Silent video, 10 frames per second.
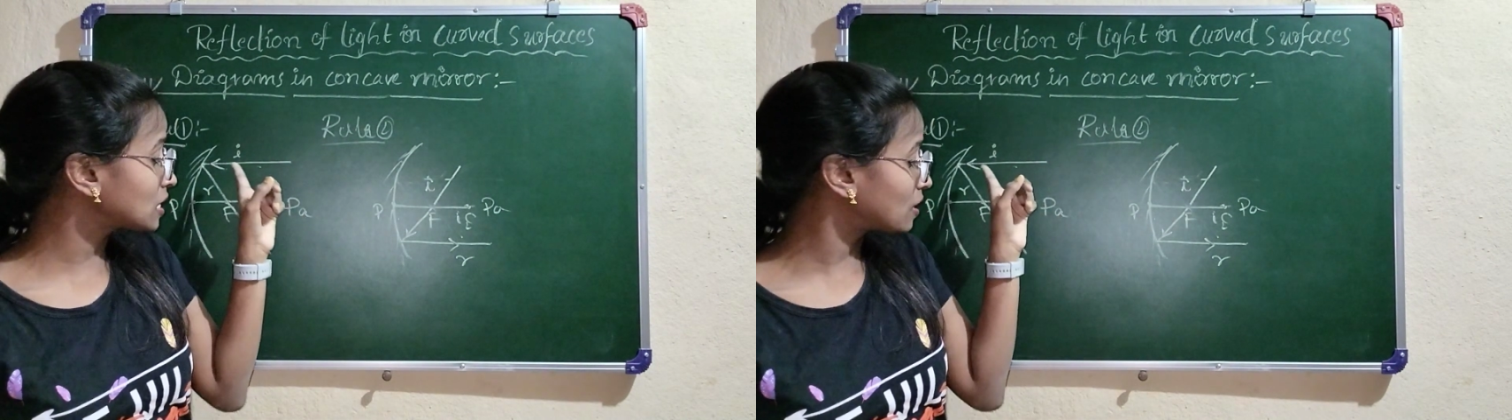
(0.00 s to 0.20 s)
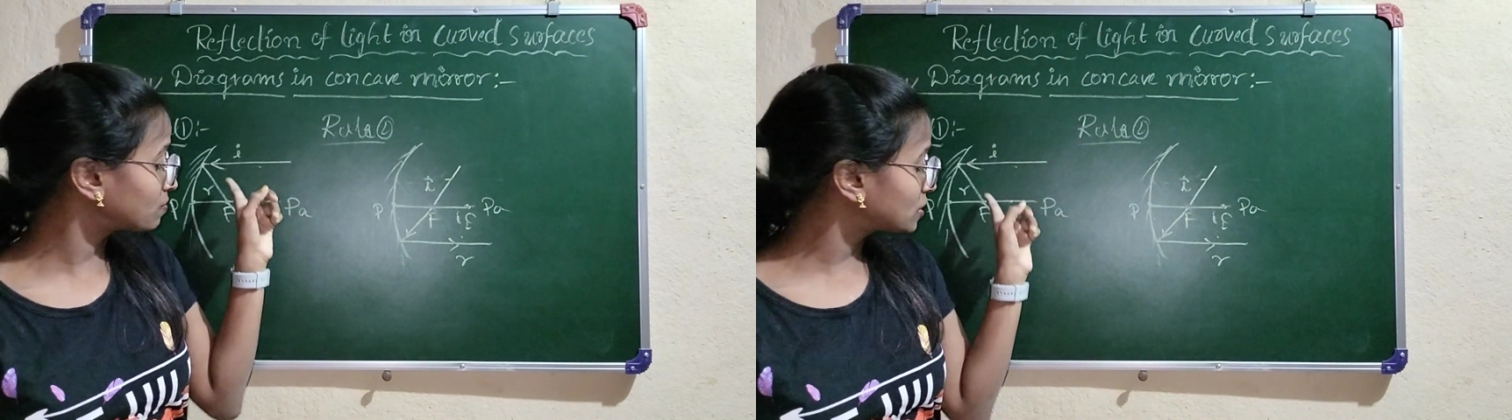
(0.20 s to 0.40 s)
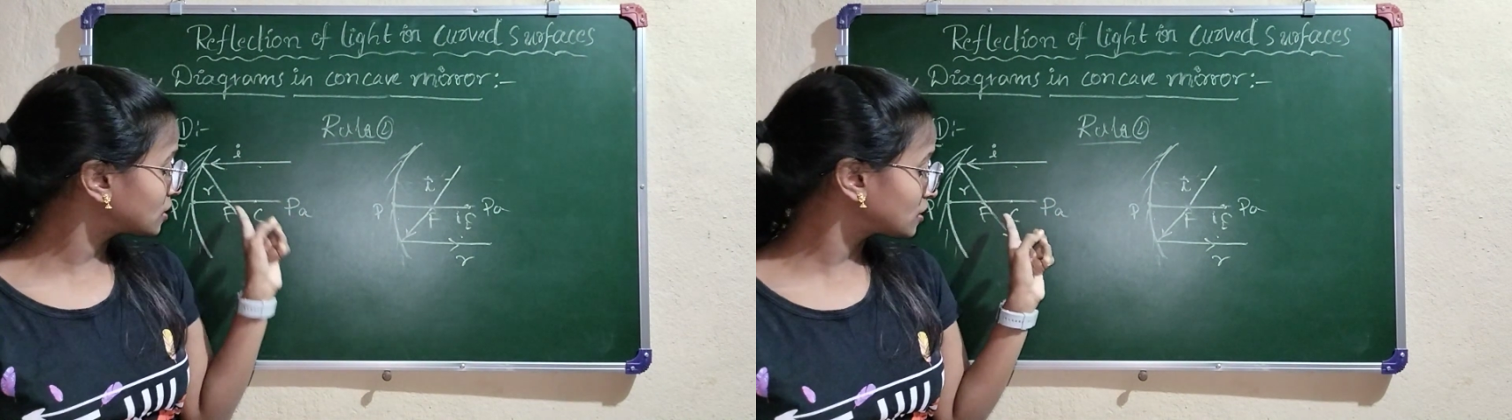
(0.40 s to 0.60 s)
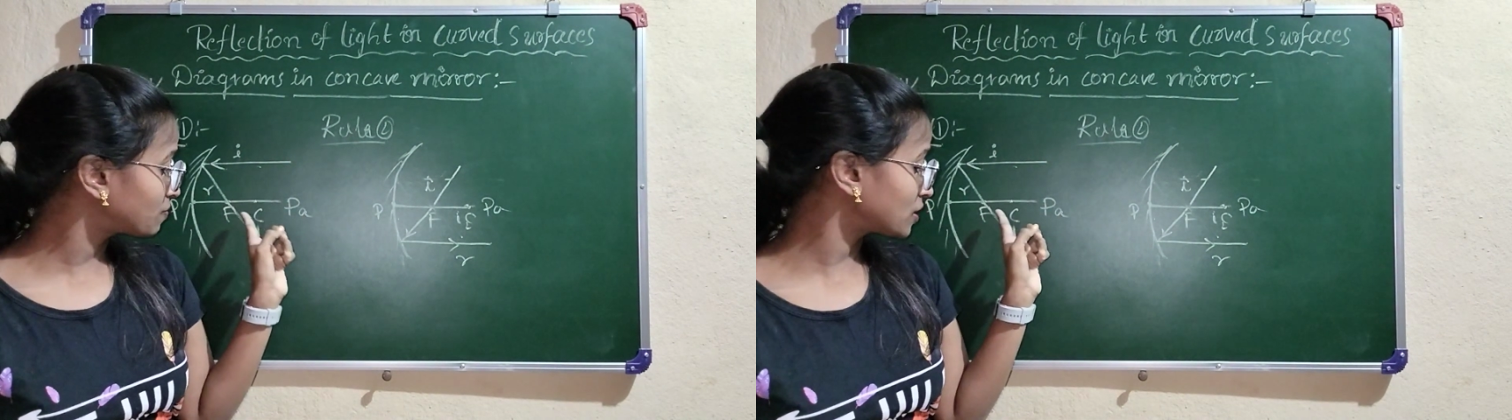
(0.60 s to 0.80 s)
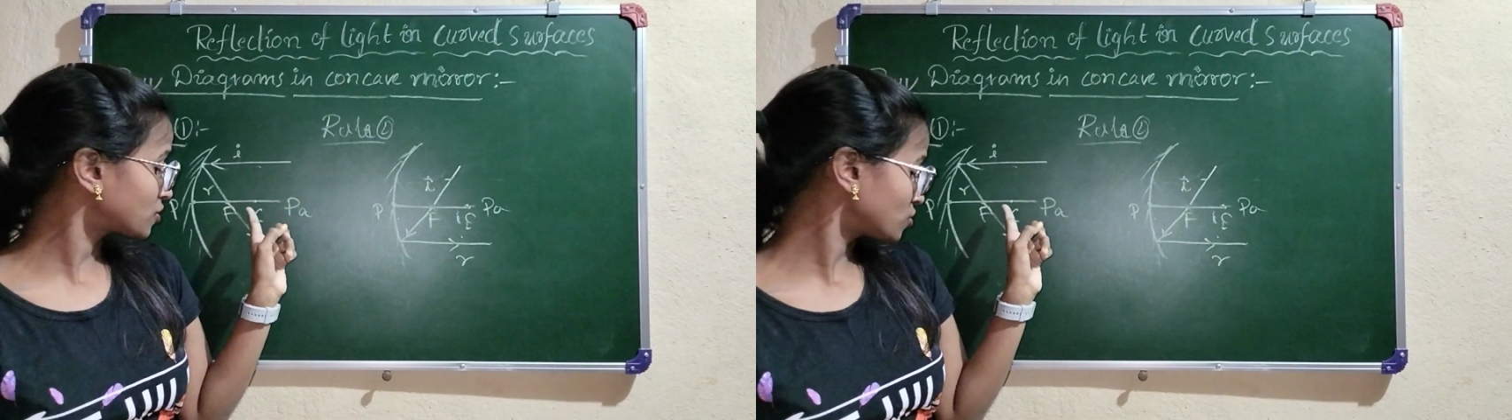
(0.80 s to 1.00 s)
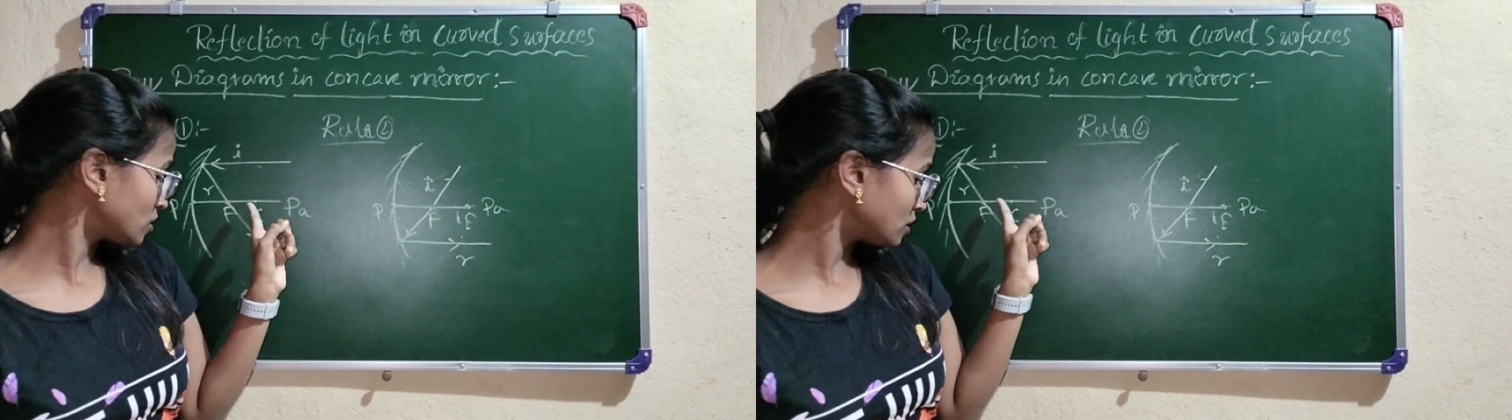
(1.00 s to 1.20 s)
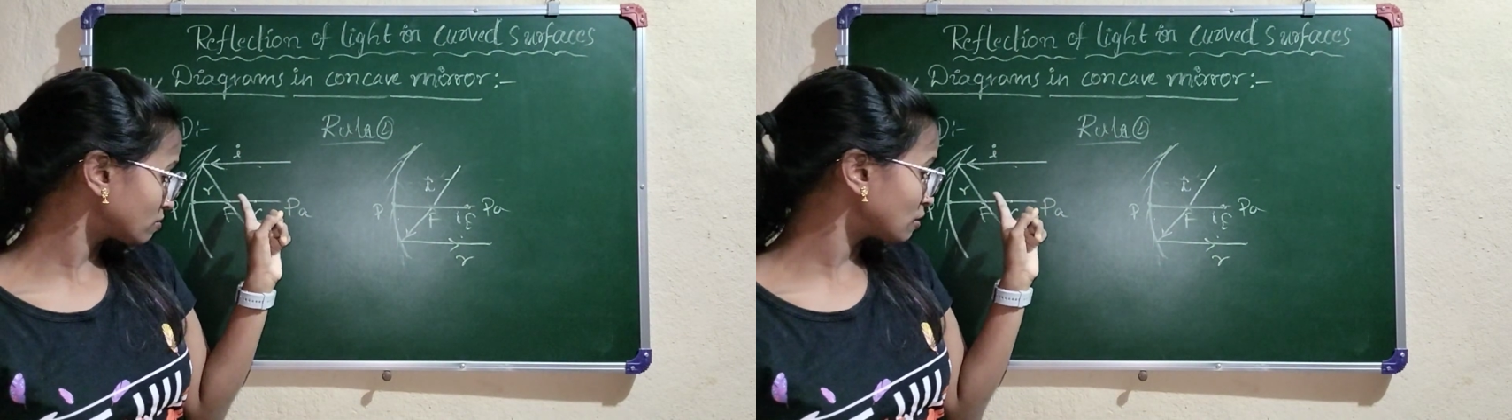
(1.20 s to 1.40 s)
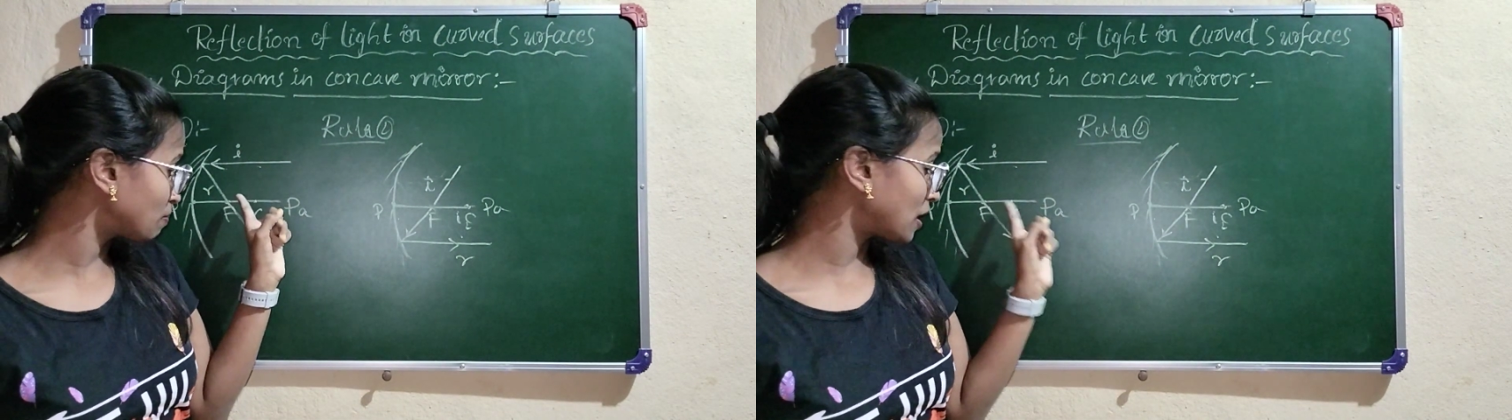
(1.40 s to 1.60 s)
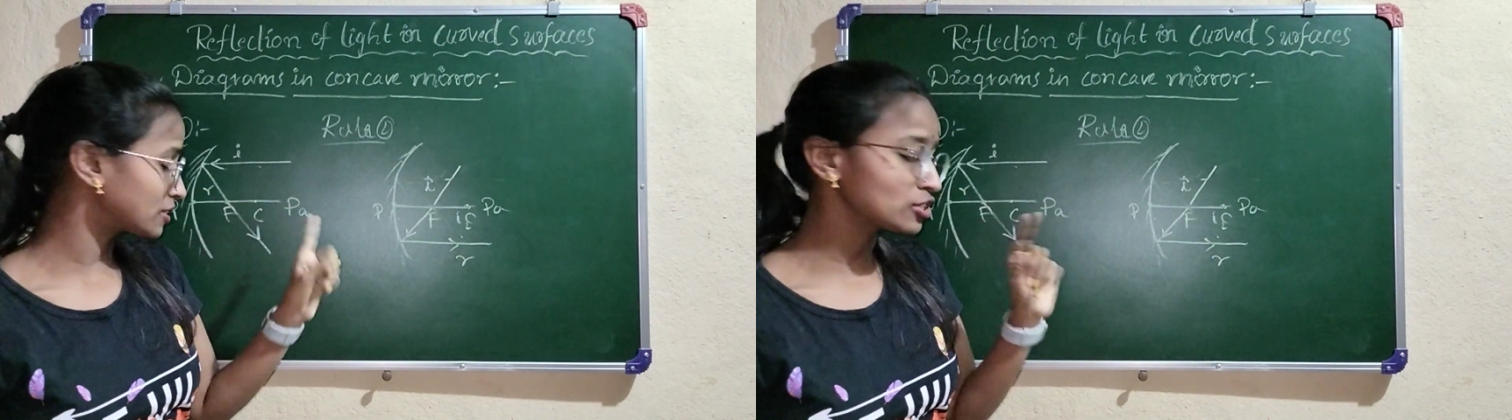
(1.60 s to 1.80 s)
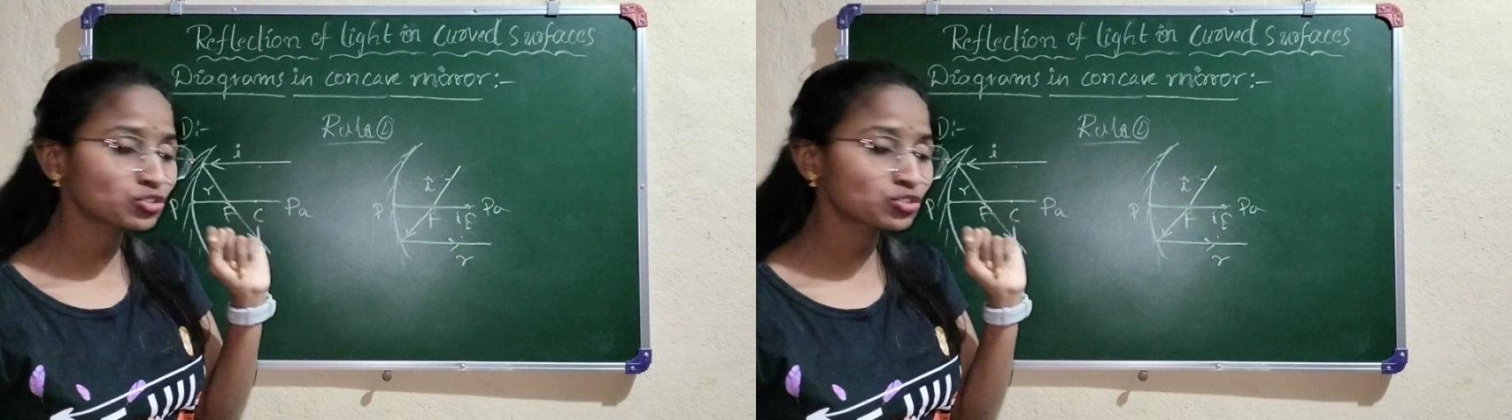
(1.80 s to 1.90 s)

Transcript: after reflection it will passes